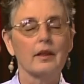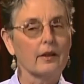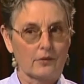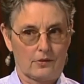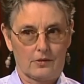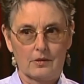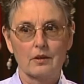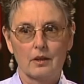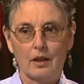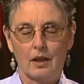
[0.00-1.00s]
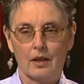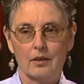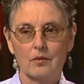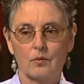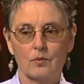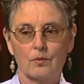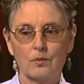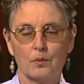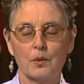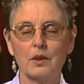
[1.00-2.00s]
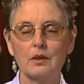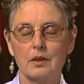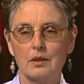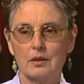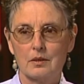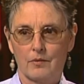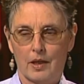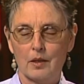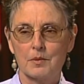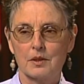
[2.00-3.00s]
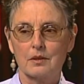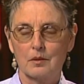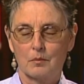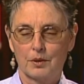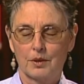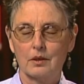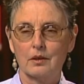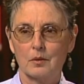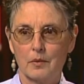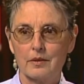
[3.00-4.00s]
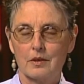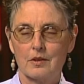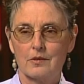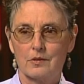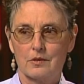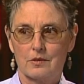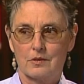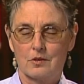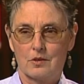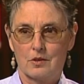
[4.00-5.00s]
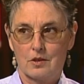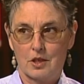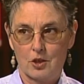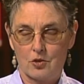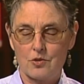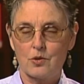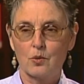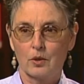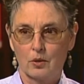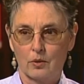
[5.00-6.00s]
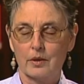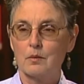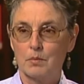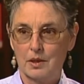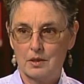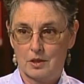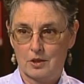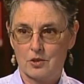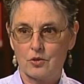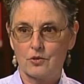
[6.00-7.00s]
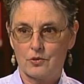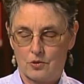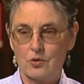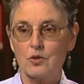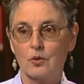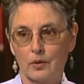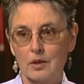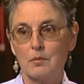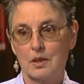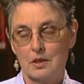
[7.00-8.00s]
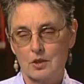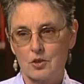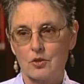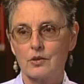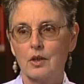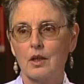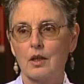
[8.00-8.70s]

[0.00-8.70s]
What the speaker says: Yes, and really developed it completely with these teachers who are going to be teachers, students are going to be teachers,